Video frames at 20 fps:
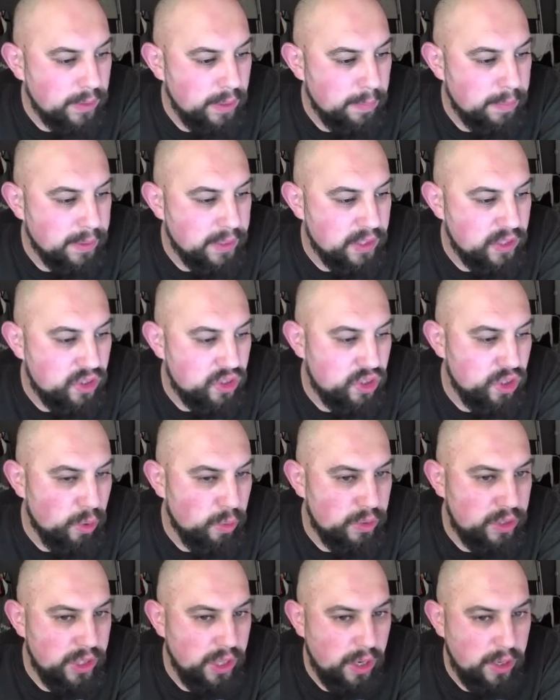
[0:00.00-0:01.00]
but this
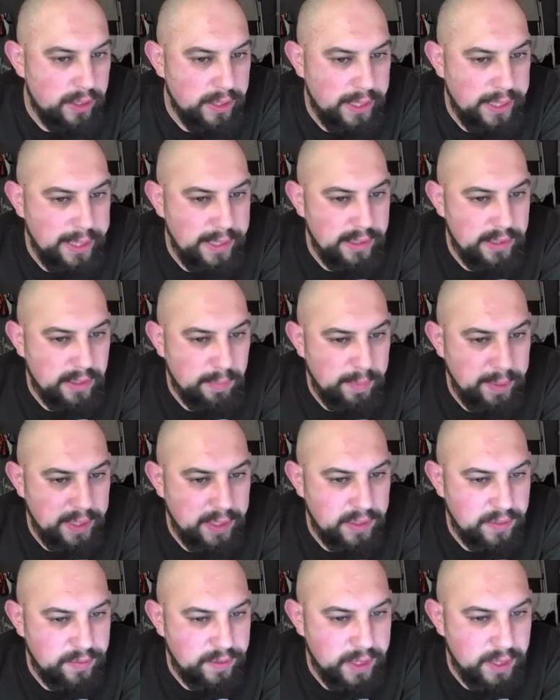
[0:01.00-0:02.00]
Jolteon is the
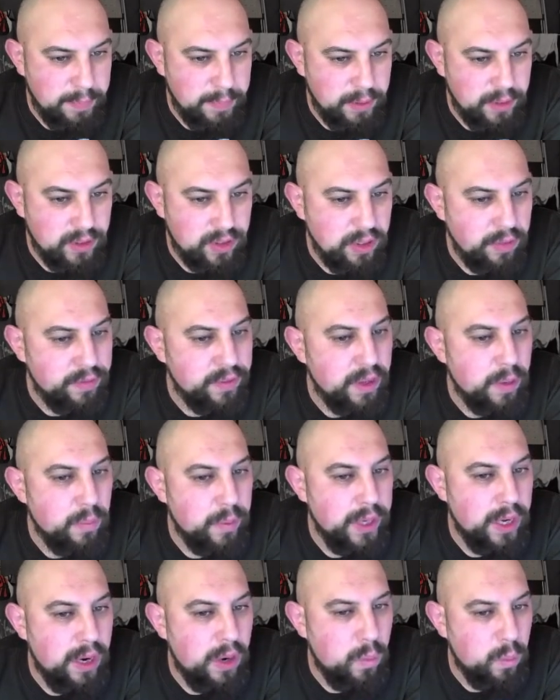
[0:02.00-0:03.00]
biggest fear, because don't forget,
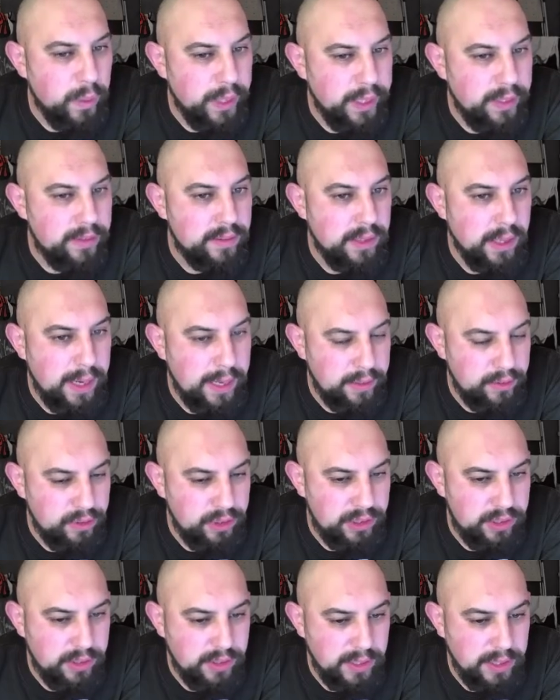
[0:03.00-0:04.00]
we are weak to
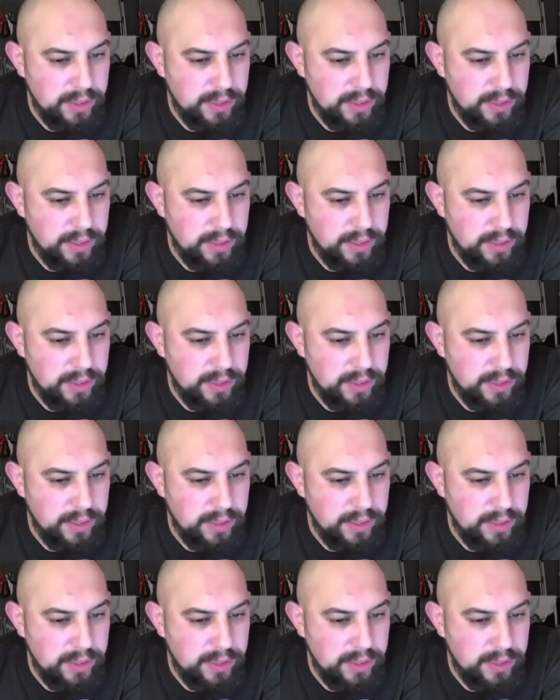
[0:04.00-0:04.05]
electricity.